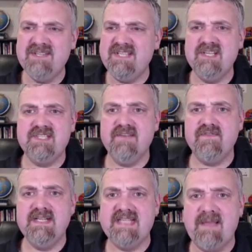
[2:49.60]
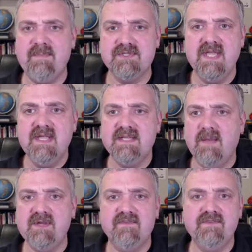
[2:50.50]
Here you see just different examples.
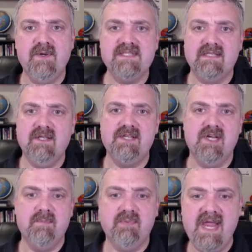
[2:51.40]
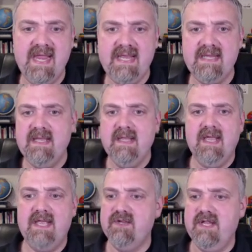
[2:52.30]
Some of your fluids, like look at your brain
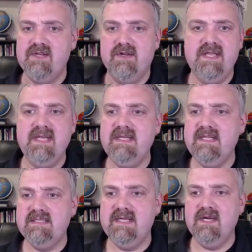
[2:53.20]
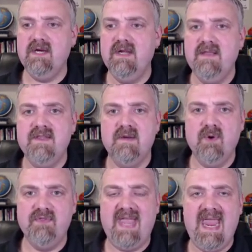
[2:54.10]
and your kidneys here, they're
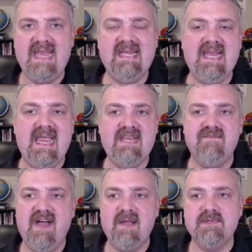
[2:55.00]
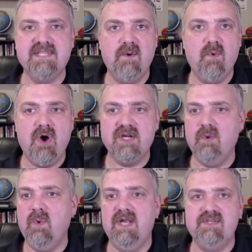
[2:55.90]
both 80 to 85%
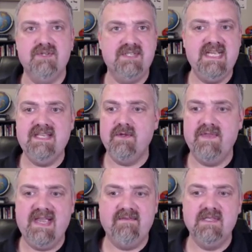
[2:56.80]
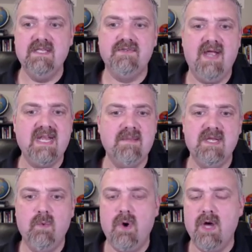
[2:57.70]
water, whereas your teeth only have a little tiny
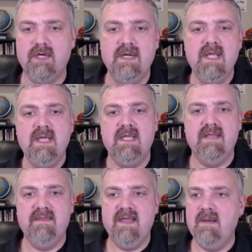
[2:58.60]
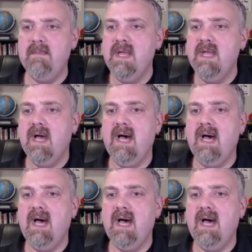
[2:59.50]
bit of water in them.